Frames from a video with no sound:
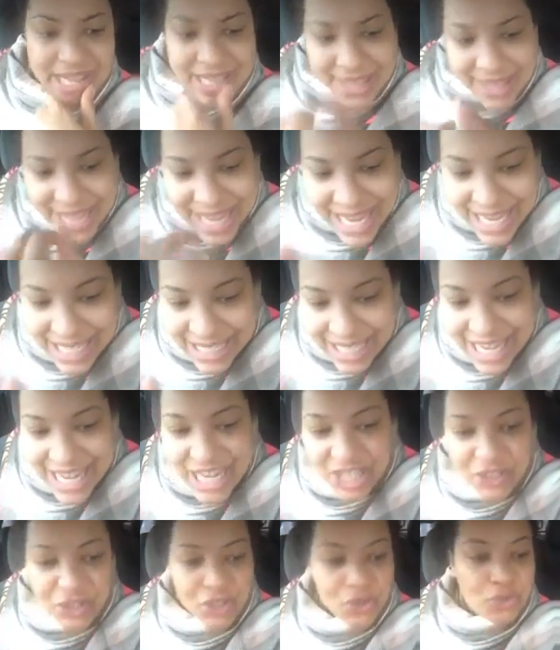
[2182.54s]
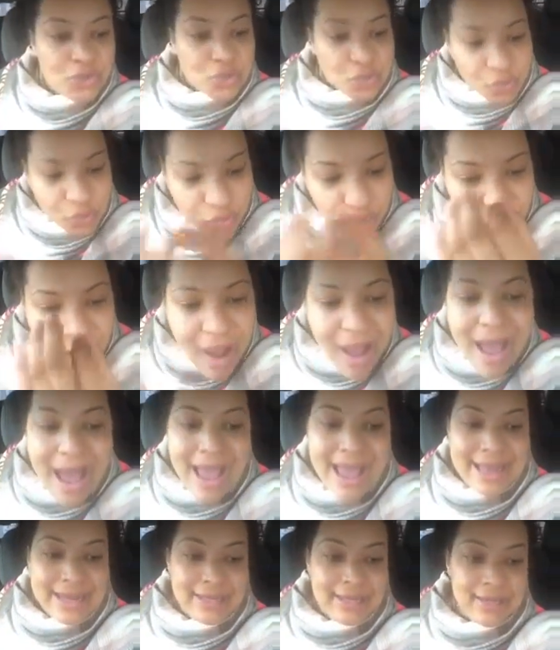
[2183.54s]
these issues
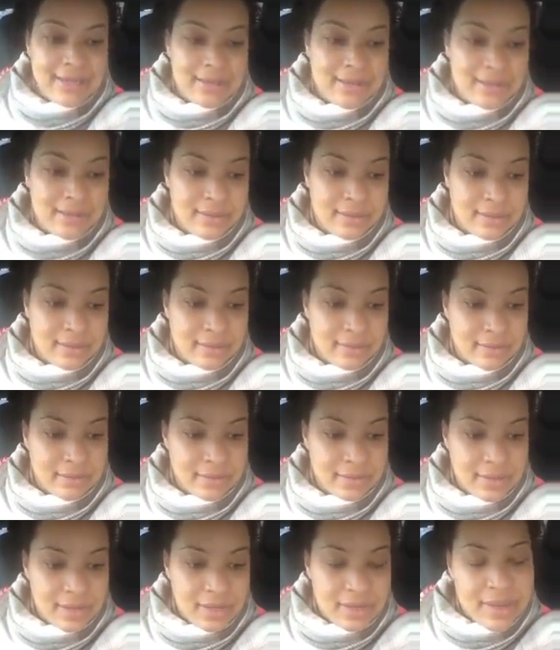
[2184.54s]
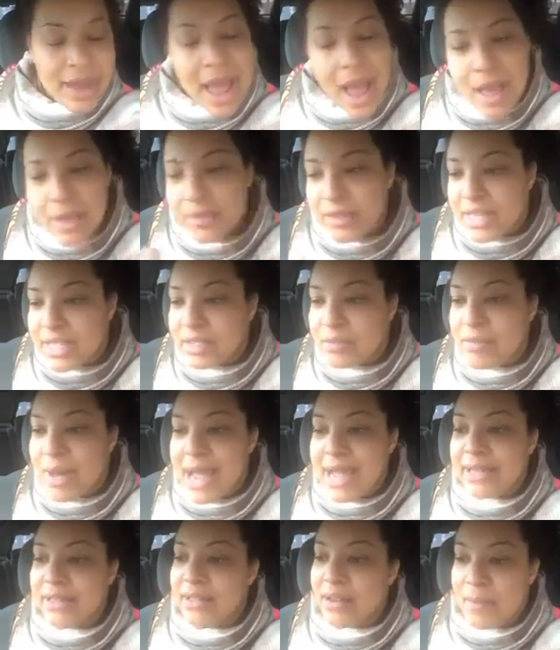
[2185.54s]
ride. Now, this
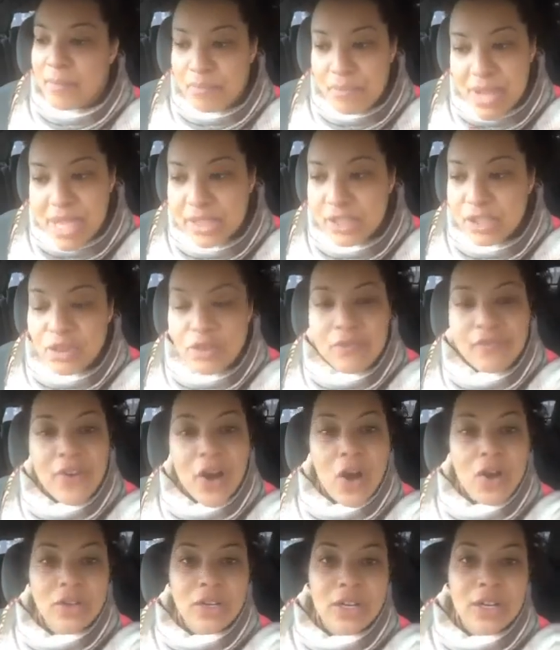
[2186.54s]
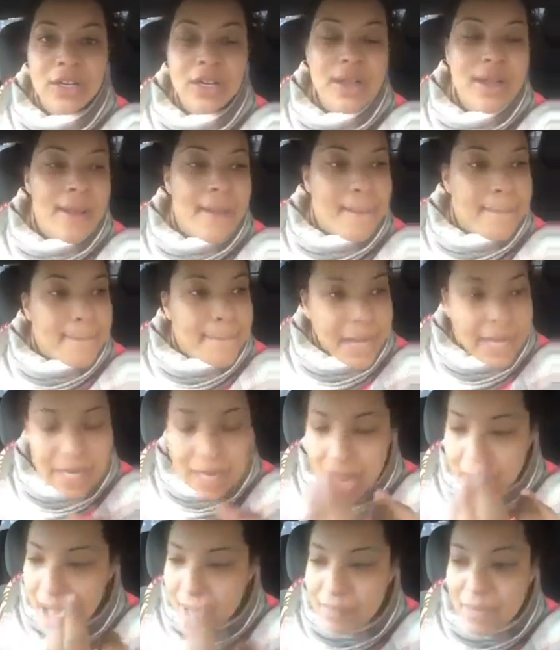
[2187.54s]
might be a little vulgar, but
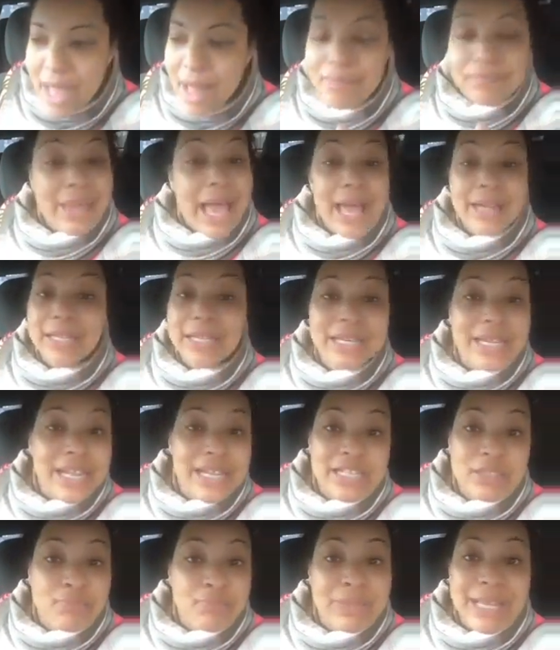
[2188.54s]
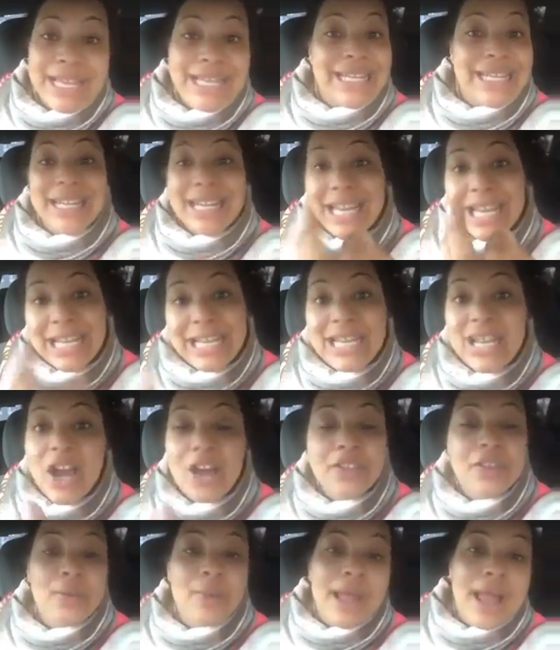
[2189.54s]
I'm not going to explain it any
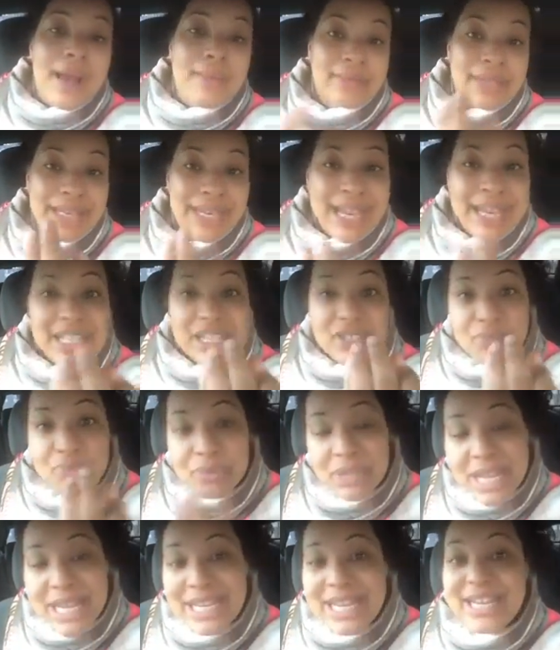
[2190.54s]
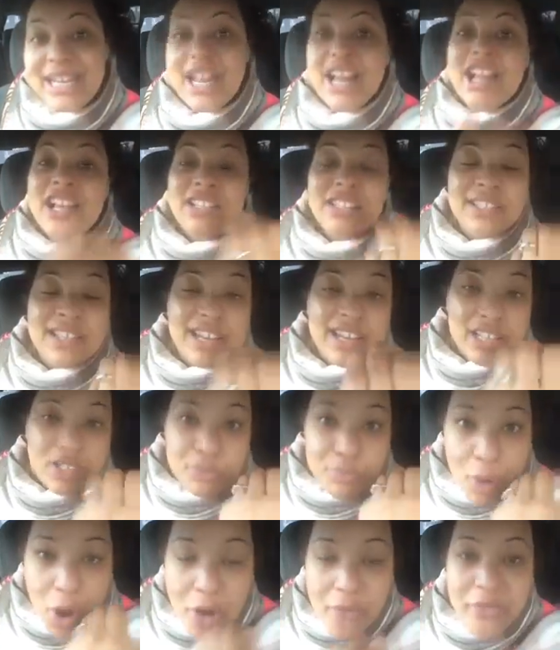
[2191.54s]
other way. I'm going to explain it so that it's
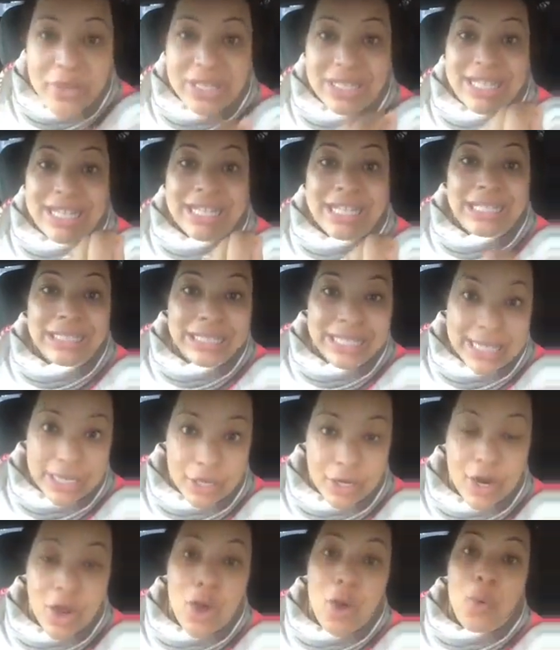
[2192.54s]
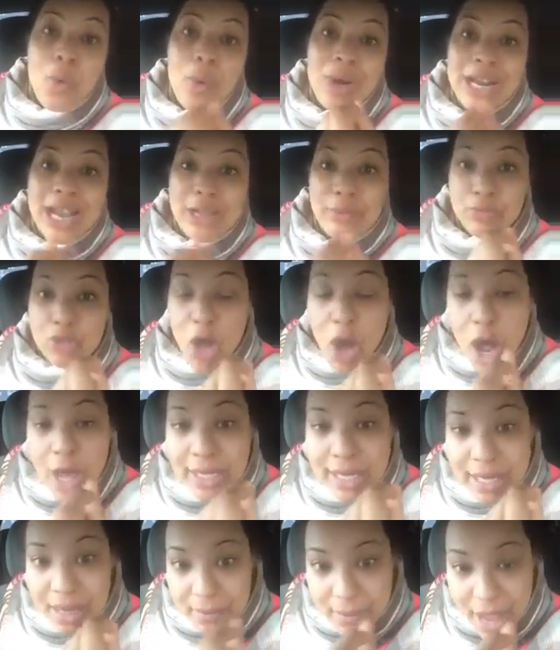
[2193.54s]
perfectly clear what I'm
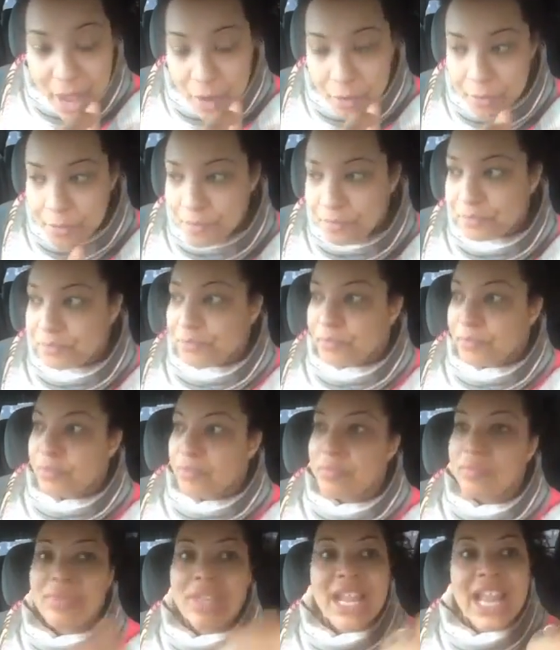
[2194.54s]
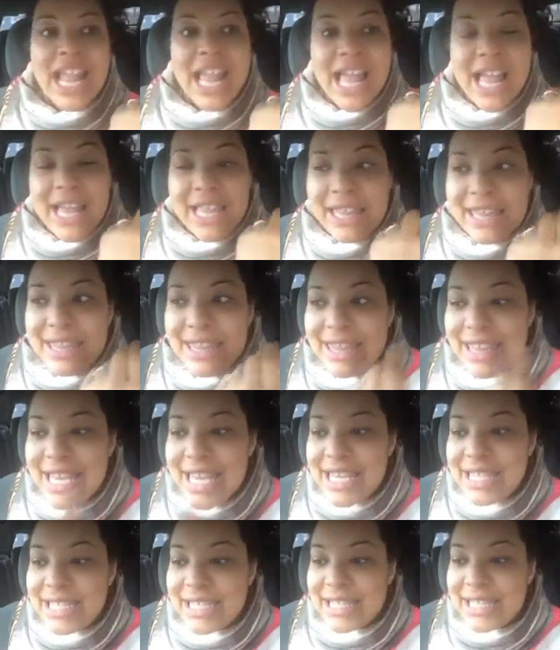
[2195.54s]
talking about.
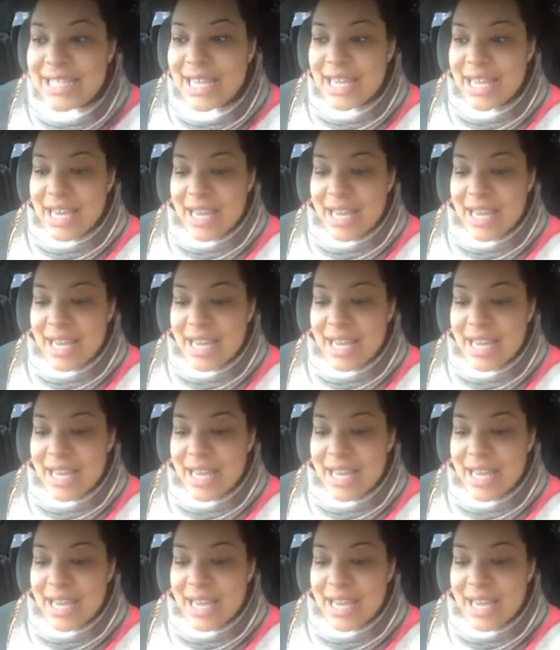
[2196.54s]
This